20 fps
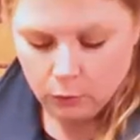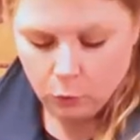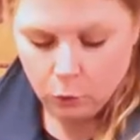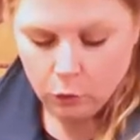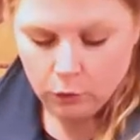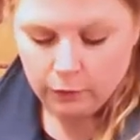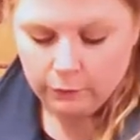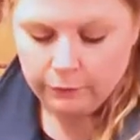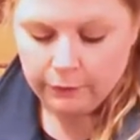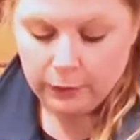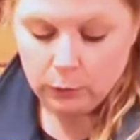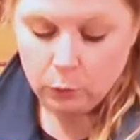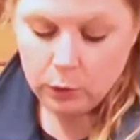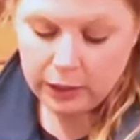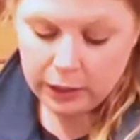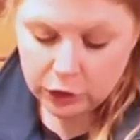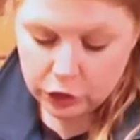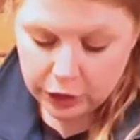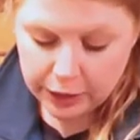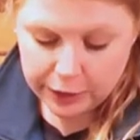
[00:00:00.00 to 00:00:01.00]
or if I
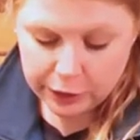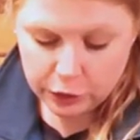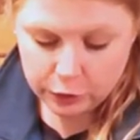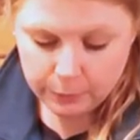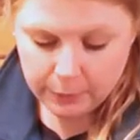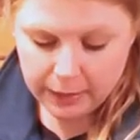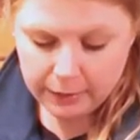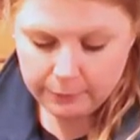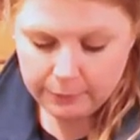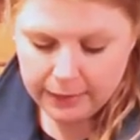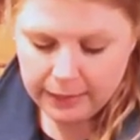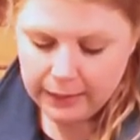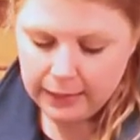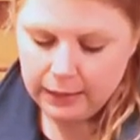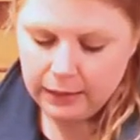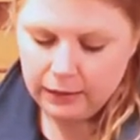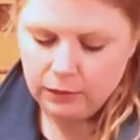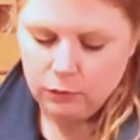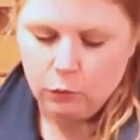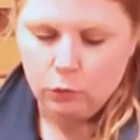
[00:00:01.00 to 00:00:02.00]
want to change my
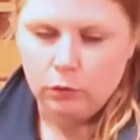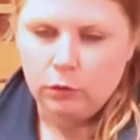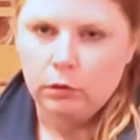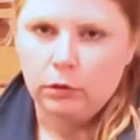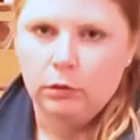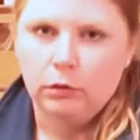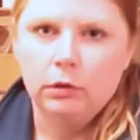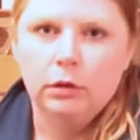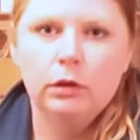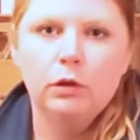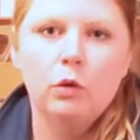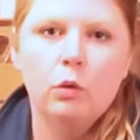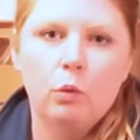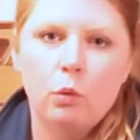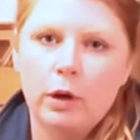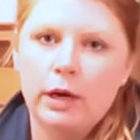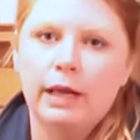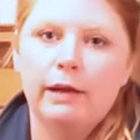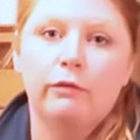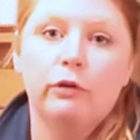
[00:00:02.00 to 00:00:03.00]
bit or
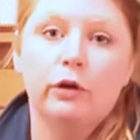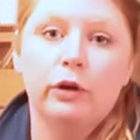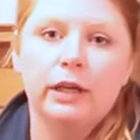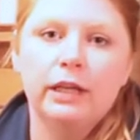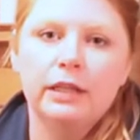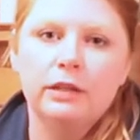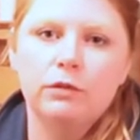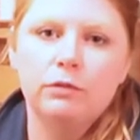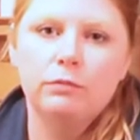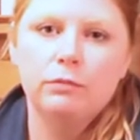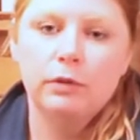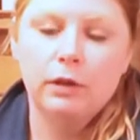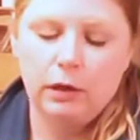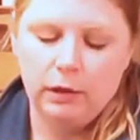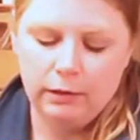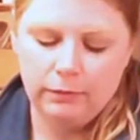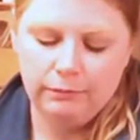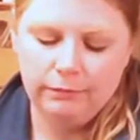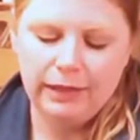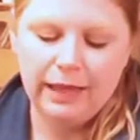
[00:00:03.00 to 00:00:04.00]
whatever. It's
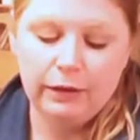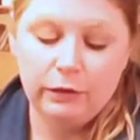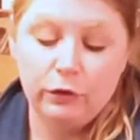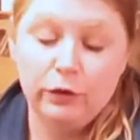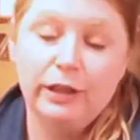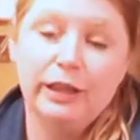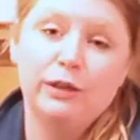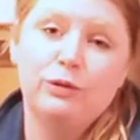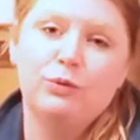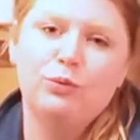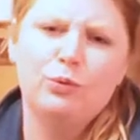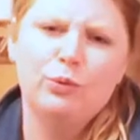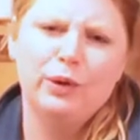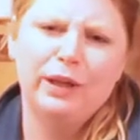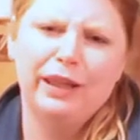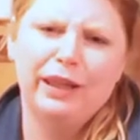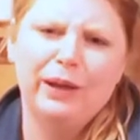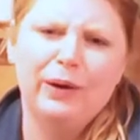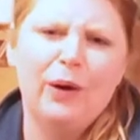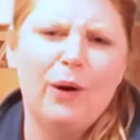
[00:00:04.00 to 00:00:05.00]
the leather gets
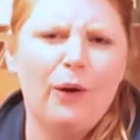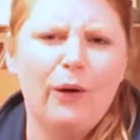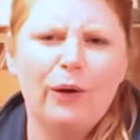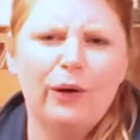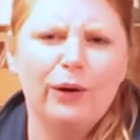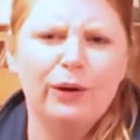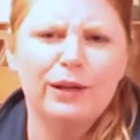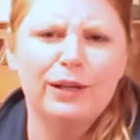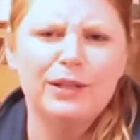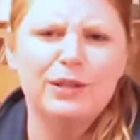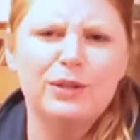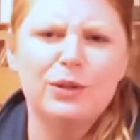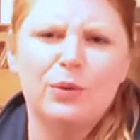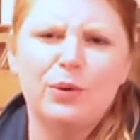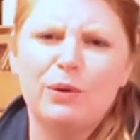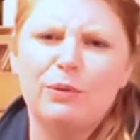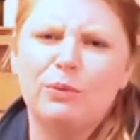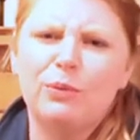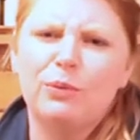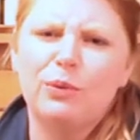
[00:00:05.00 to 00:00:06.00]
really hard,
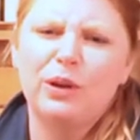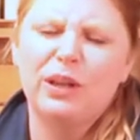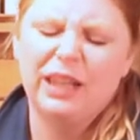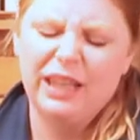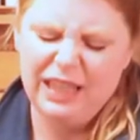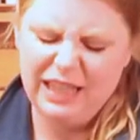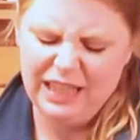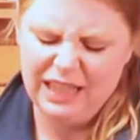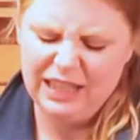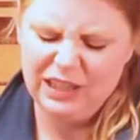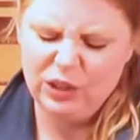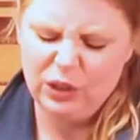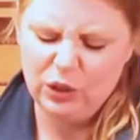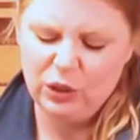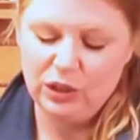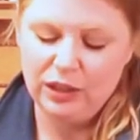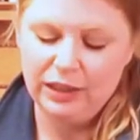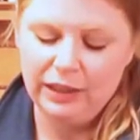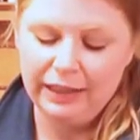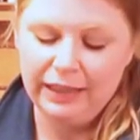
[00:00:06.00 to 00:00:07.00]
so it really needs a
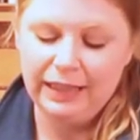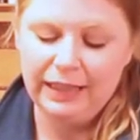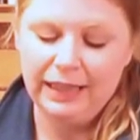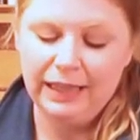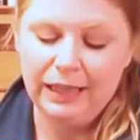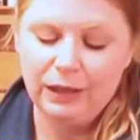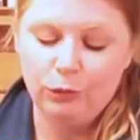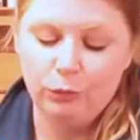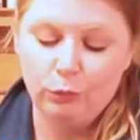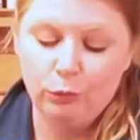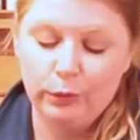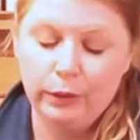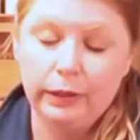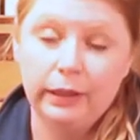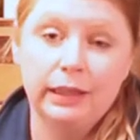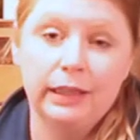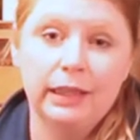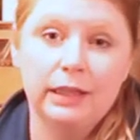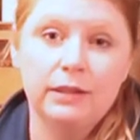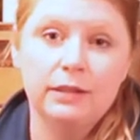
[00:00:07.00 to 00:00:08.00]
good cleaning and it
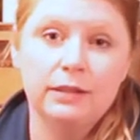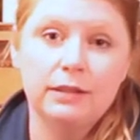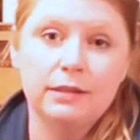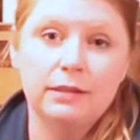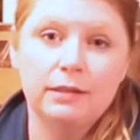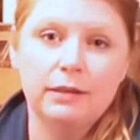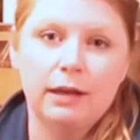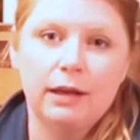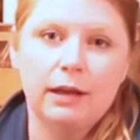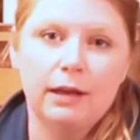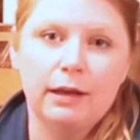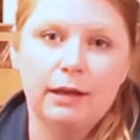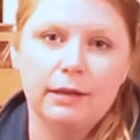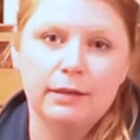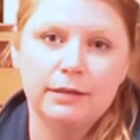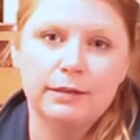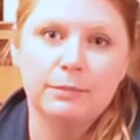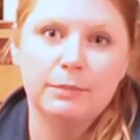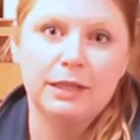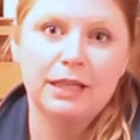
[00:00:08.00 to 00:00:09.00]
really needs
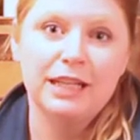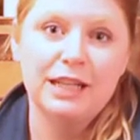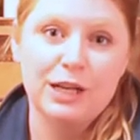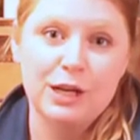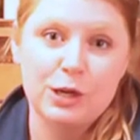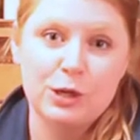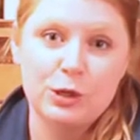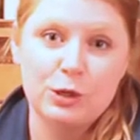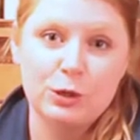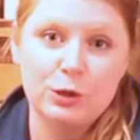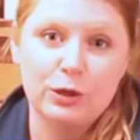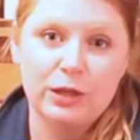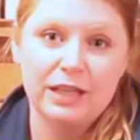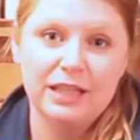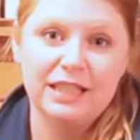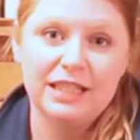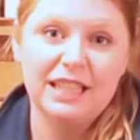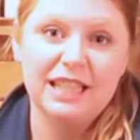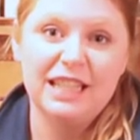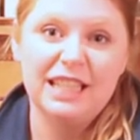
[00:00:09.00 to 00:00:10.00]
uh, some conditioner
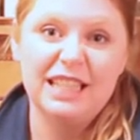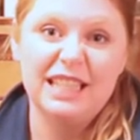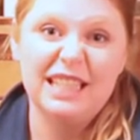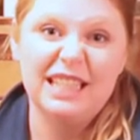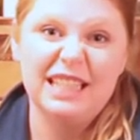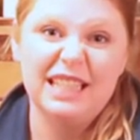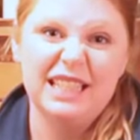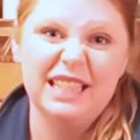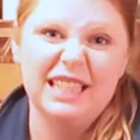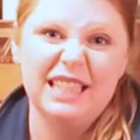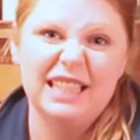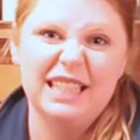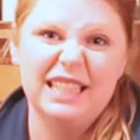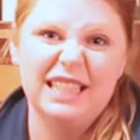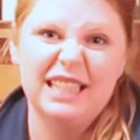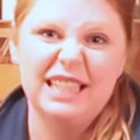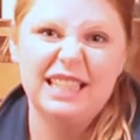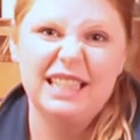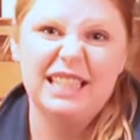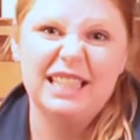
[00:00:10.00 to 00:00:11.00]
because it
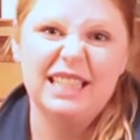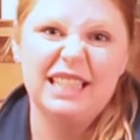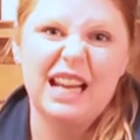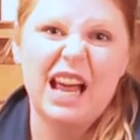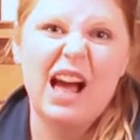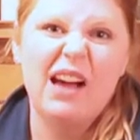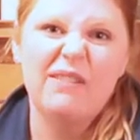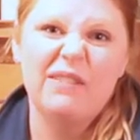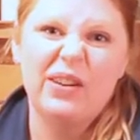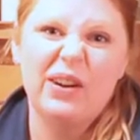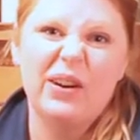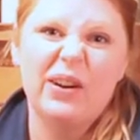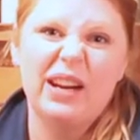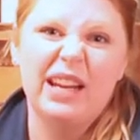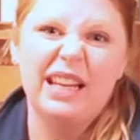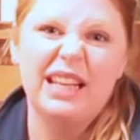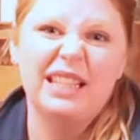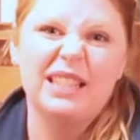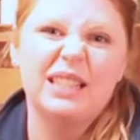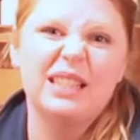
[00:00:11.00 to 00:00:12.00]
is not
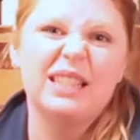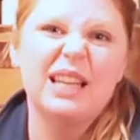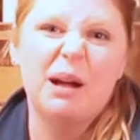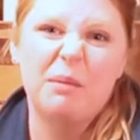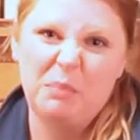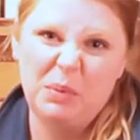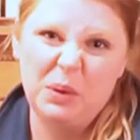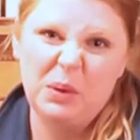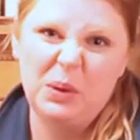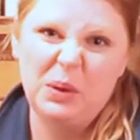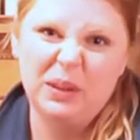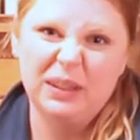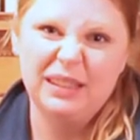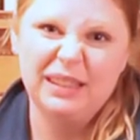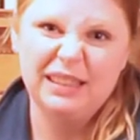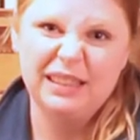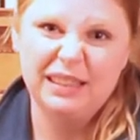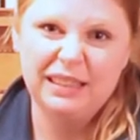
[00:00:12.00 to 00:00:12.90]
very supple.